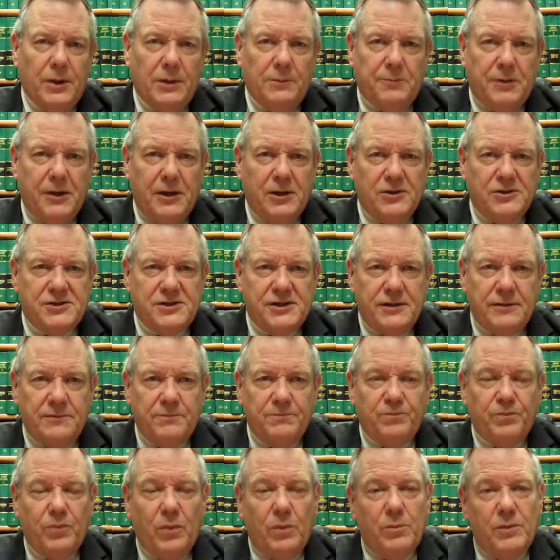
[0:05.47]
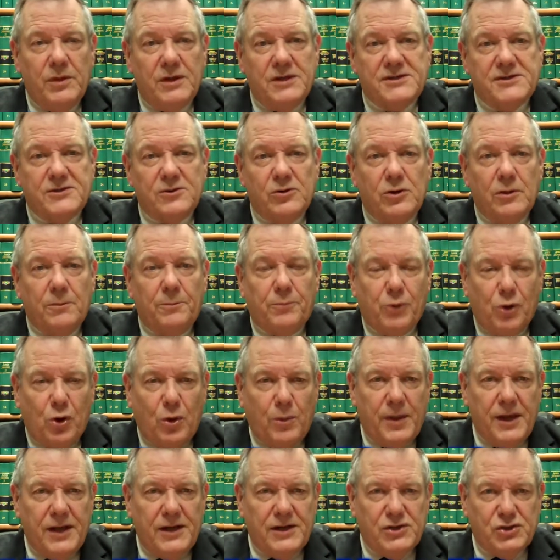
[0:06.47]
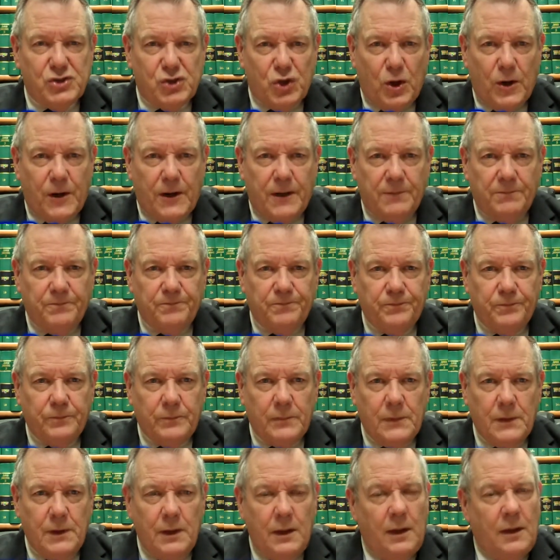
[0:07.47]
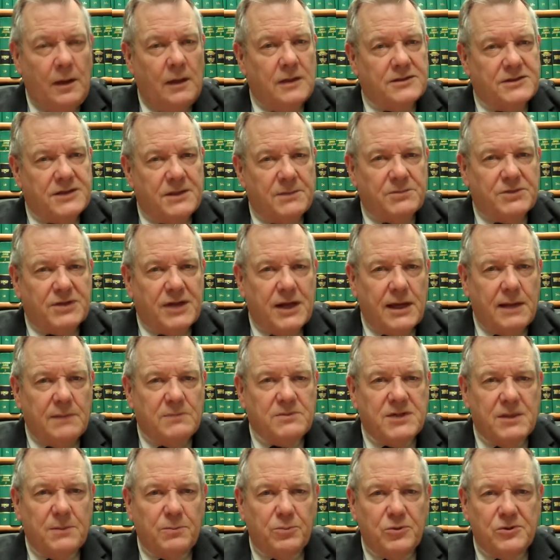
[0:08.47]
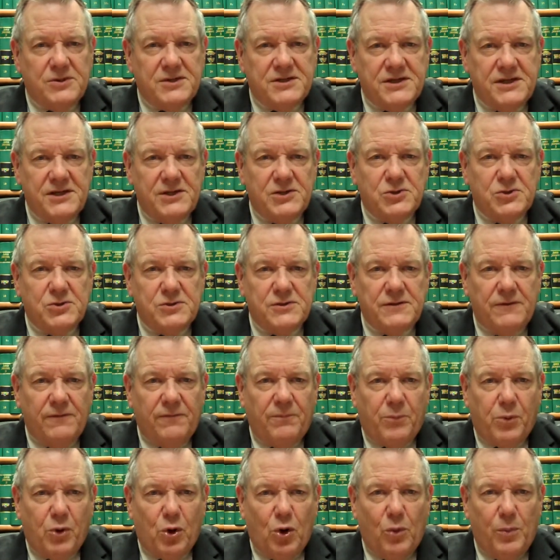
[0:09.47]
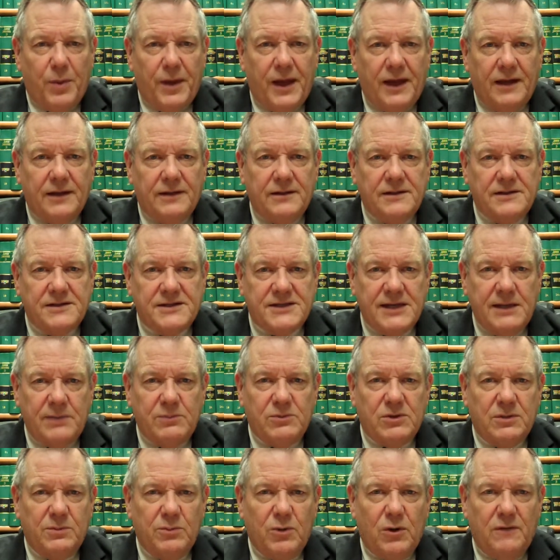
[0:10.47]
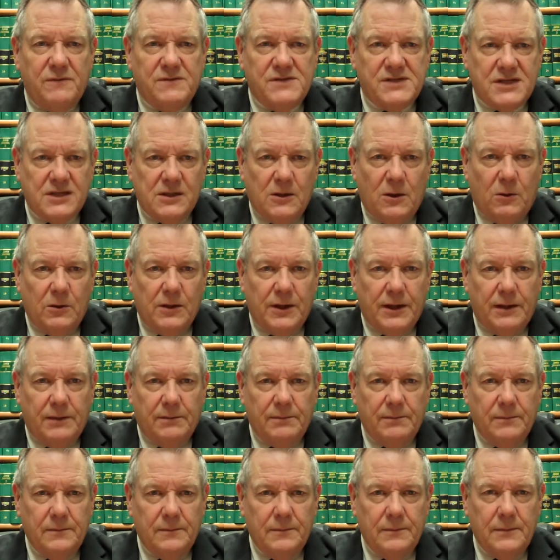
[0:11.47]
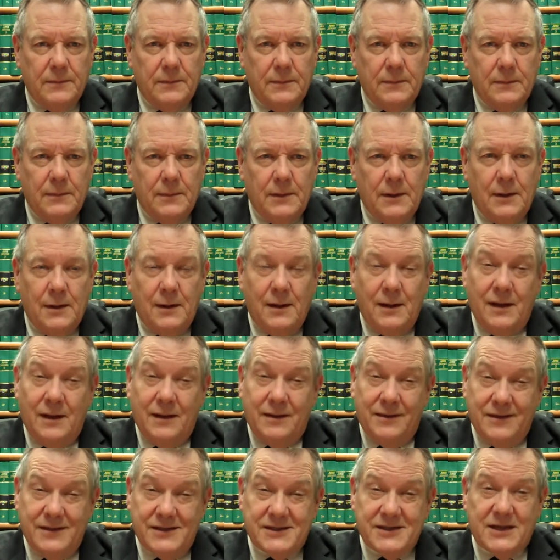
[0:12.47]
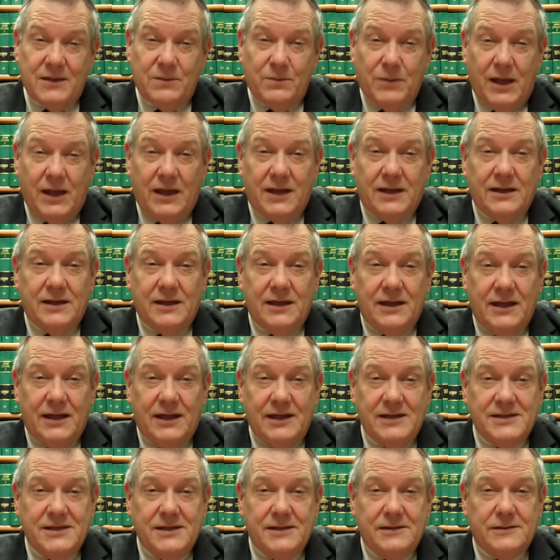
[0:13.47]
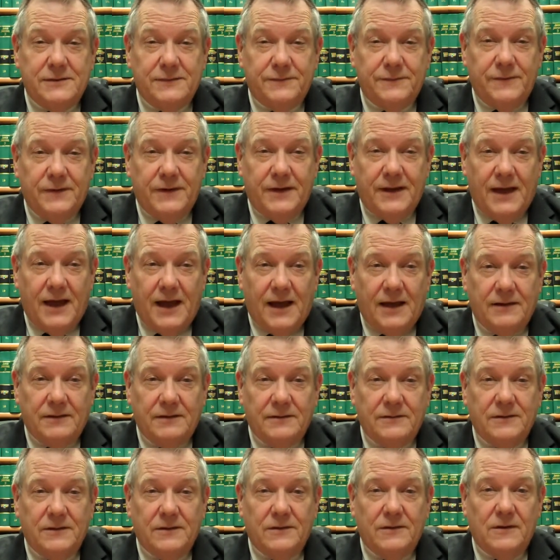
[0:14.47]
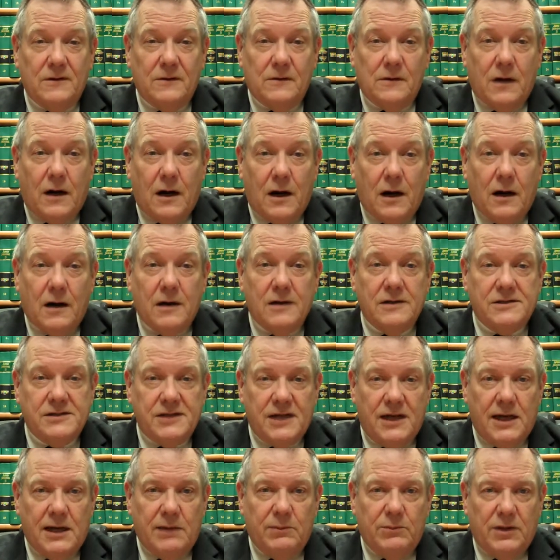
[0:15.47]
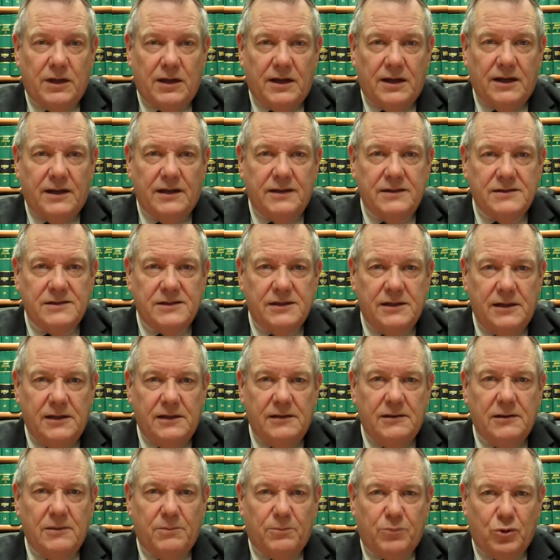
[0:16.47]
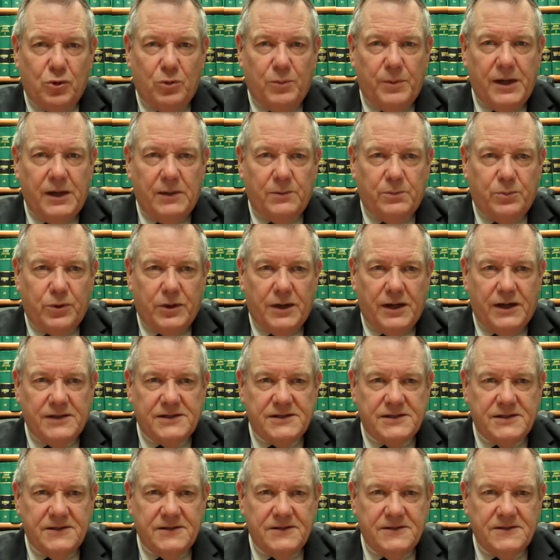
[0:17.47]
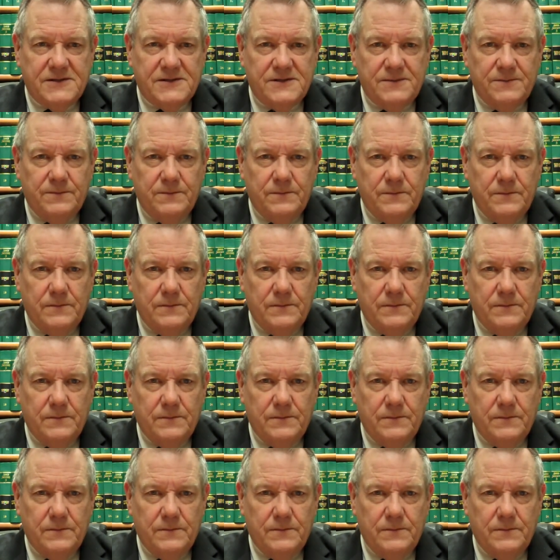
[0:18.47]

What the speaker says: Bill Peterson, Minnesota probate attorney. Sometimes the procedures of probate seem to move slowly. This can make it easy to forget that there are timelines in the probate process.